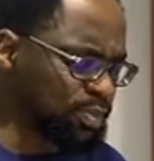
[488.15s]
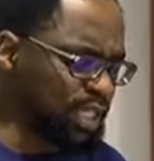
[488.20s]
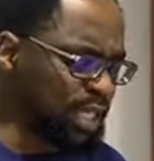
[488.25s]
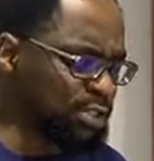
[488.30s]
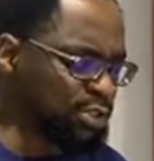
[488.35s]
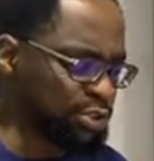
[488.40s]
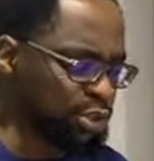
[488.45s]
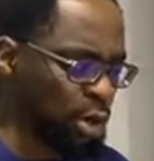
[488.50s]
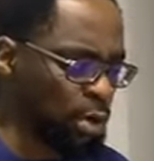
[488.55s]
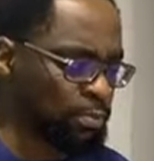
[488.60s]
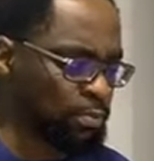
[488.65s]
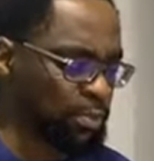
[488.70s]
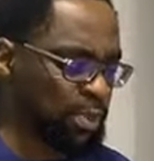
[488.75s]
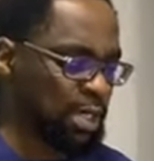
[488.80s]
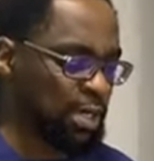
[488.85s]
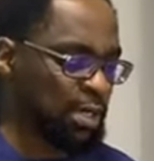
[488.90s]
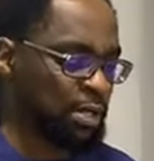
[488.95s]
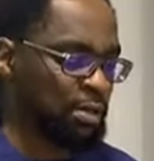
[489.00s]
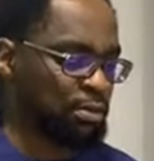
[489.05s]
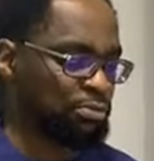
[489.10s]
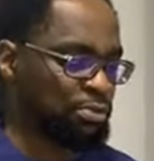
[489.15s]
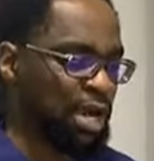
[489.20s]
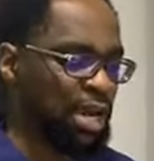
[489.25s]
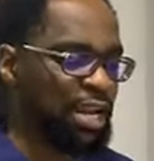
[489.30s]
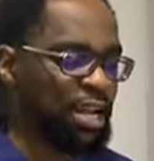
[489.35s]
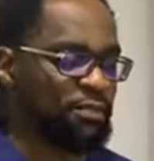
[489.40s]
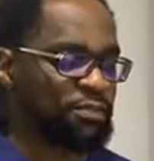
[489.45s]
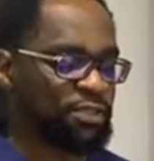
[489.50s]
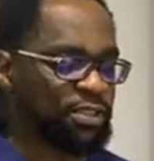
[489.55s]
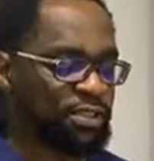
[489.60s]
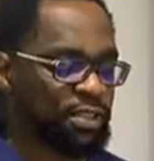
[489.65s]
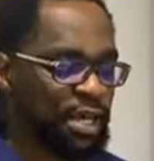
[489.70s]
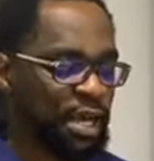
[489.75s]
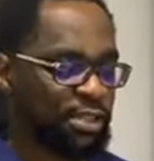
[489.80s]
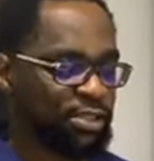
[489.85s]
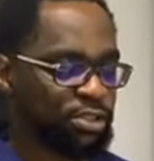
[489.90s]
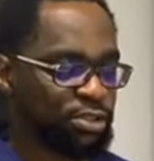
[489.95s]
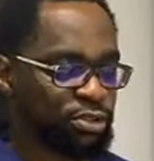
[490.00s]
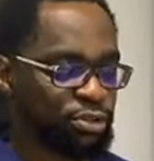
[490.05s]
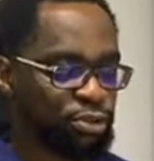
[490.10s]
So, right after
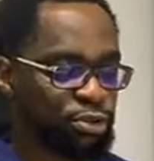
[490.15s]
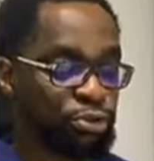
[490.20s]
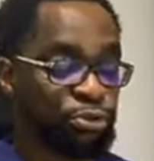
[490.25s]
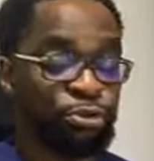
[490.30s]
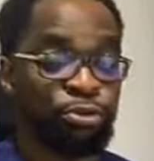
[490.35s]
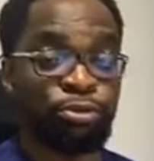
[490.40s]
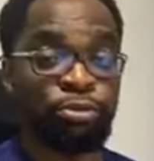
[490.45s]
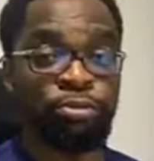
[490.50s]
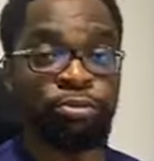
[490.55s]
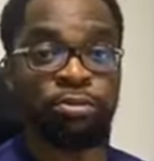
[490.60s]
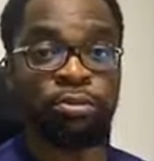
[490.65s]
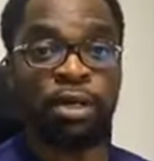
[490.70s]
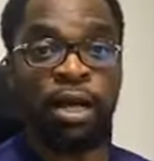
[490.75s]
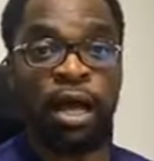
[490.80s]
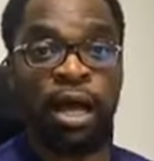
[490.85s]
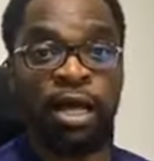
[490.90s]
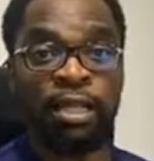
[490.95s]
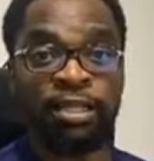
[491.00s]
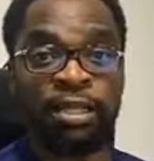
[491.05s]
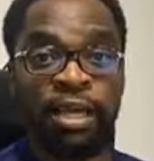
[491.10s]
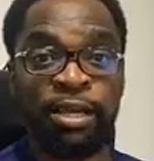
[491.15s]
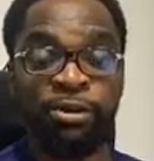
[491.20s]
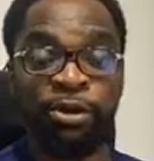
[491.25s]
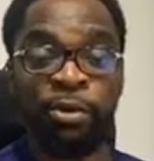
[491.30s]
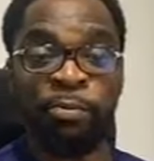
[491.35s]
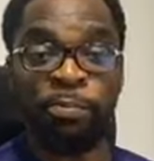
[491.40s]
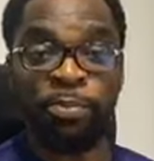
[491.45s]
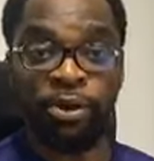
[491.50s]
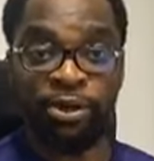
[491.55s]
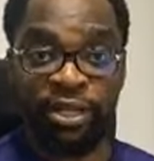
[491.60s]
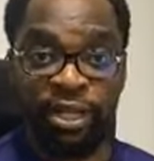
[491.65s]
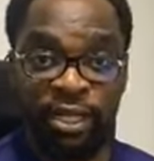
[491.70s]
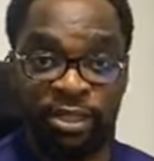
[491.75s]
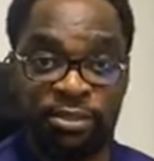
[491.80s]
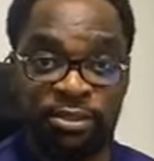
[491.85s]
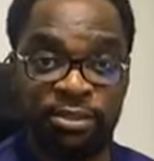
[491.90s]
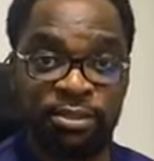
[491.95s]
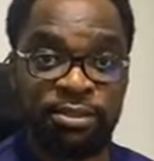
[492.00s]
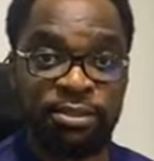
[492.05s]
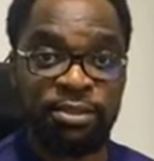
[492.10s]
that, you are then
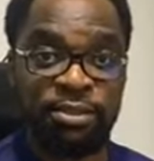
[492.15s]
onboarded.